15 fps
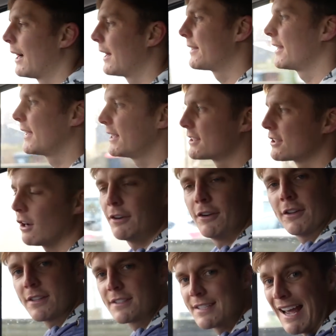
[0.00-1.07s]
I think he's got
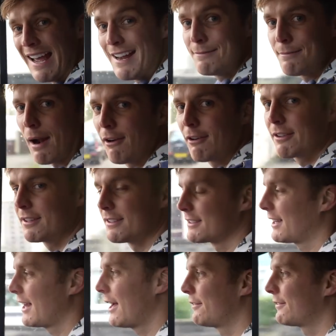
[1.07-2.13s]
another 10 marathons
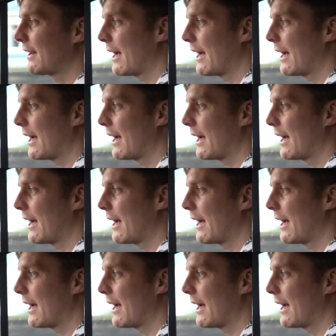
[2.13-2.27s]
left.